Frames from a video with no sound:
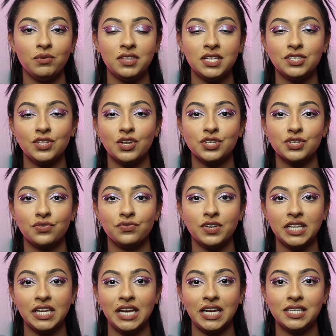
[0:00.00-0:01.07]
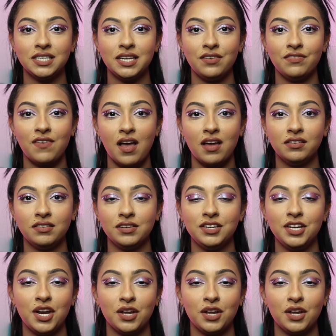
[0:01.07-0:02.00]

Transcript: these looks really easy, fun,